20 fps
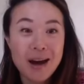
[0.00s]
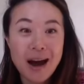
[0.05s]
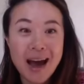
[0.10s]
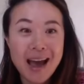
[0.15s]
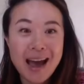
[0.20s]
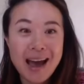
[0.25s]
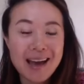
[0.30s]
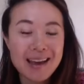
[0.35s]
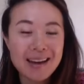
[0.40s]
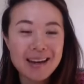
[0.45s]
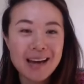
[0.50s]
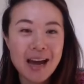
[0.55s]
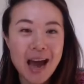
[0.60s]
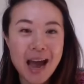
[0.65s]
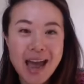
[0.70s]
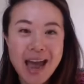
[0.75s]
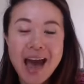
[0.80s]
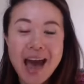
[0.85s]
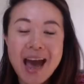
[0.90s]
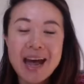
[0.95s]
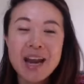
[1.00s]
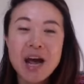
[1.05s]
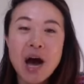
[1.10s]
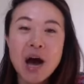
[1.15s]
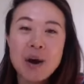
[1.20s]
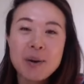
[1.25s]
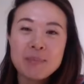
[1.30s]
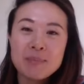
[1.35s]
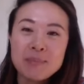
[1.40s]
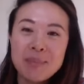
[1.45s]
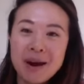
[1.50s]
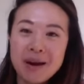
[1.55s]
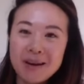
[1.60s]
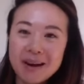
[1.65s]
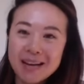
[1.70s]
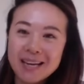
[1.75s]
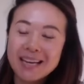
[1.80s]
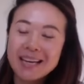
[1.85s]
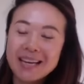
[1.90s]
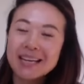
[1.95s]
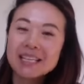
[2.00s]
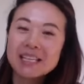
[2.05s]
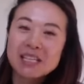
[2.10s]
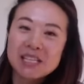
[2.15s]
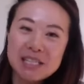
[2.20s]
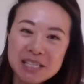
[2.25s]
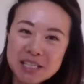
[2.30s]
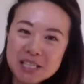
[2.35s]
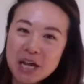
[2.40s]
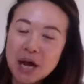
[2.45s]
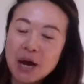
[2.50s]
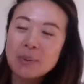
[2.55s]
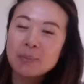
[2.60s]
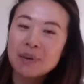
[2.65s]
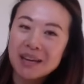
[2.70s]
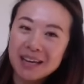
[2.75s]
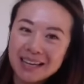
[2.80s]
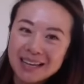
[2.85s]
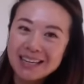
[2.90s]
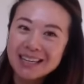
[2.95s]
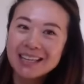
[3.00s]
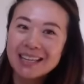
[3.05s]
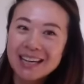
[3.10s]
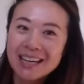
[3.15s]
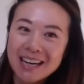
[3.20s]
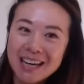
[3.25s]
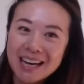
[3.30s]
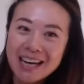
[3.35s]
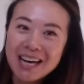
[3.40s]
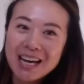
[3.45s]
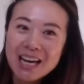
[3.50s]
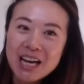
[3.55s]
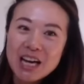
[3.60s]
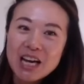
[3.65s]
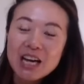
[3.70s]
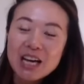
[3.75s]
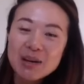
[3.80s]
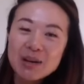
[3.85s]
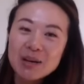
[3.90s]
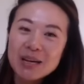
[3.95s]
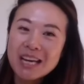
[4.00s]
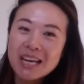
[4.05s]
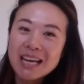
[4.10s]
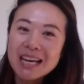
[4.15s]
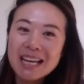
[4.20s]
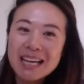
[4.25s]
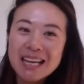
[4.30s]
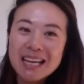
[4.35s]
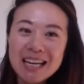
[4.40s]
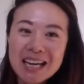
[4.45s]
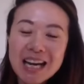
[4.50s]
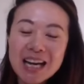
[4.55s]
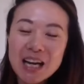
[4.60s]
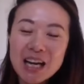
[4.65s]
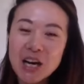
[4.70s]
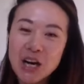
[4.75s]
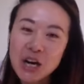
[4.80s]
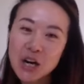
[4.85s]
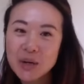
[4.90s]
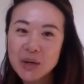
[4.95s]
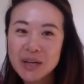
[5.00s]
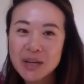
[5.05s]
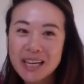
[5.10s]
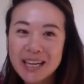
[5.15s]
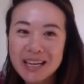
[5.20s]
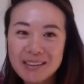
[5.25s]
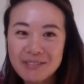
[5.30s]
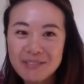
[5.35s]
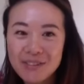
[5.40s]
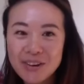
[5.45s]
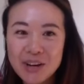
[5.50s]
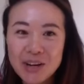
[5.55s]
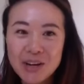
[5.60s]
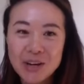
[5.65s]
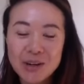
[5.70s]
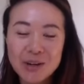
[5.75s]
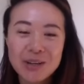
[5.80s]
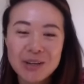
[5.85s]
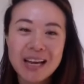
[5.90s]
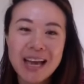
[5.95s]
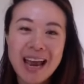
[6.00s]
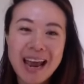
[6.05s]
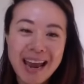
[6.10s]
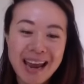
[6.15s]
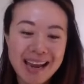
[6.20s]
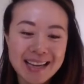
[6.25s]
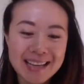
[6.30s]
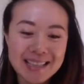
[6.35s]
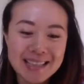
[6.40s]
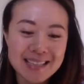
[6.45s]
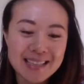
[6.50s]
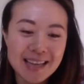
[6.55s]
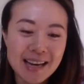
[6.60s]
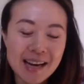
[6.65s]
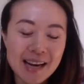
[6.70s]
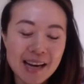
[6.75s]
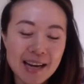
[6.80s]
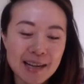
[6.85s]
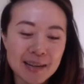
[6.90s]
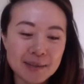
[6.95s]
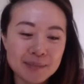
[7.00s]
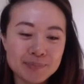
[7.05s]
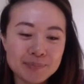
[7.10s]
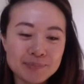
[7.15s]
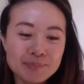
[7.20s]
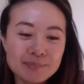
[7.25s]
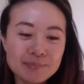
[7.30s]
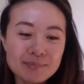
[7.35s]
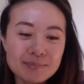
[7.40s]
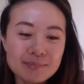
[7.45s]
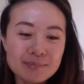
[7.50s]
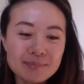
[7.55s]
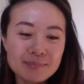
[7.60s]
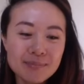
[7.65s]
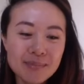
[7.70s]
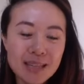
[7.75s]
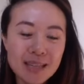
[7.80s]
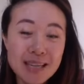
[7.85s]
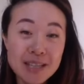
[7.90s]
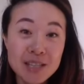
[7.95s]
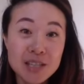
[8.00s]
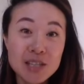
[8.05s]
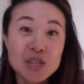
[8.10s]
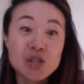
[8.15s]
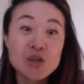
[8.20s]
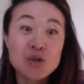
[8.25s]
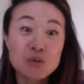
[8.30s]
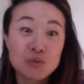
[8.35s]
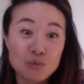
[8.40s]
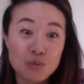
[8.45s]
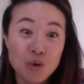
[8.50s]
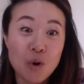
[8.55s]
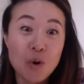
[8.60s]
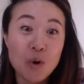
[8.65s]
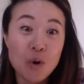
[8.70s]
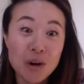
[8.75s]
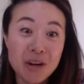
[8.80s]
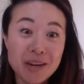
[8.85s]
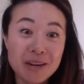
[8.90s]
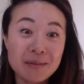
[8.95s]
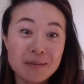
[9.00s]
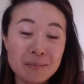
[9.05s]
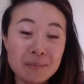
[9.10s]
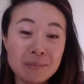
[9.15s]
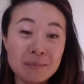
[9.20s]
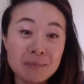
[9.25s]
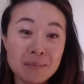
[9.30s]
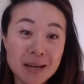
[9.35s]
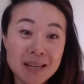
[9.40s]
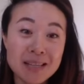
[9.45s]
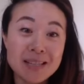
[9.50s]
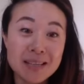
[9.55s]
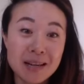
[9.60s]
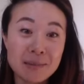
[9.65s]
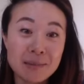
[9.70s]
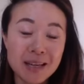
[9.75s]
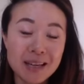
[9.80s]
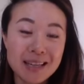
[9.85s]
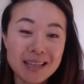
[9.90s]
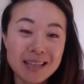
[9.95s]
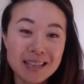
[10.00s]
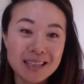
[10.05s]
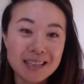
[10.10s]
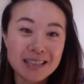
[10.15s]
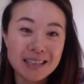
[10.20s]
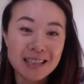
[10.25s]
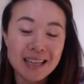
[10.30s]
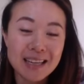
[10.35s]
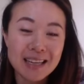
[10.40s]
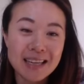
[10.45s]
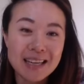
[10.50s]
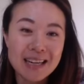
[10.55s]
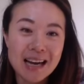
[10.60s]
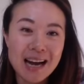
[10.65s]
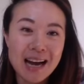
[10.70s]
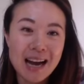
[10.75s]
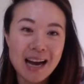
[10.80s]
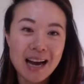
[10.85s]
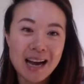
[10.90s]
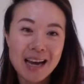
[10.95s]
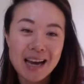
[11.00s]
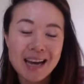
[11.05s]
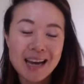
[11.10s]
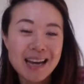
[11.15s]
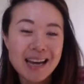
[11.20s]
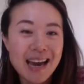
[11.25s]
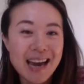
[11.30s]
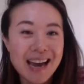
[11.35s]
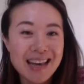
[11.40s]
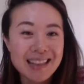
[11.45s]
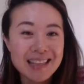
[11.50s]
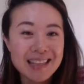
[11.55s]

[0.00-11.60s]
I had American stomach eating Korean food, and it destroyed my stomach. Like I had